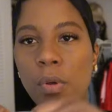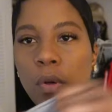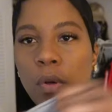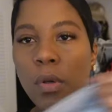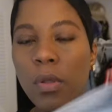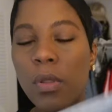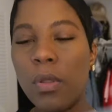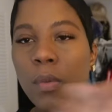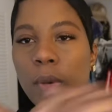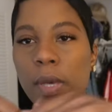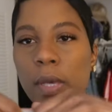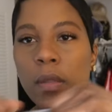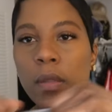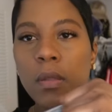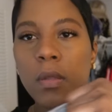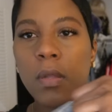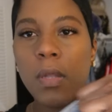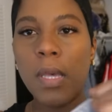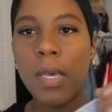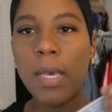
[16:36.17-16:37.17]
all the way
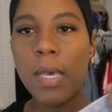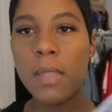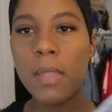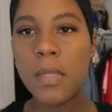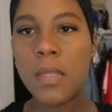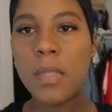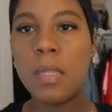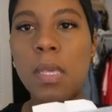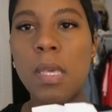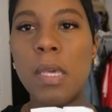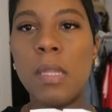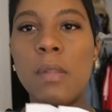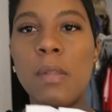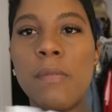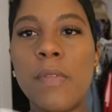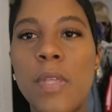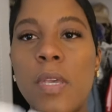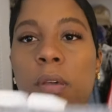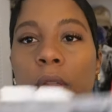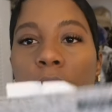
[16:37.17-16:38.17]
until I got to the end
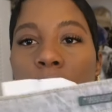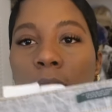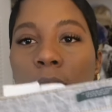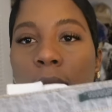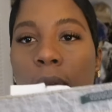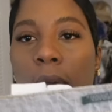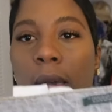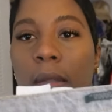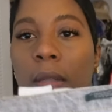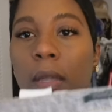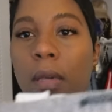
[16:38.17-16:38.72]
of the other side.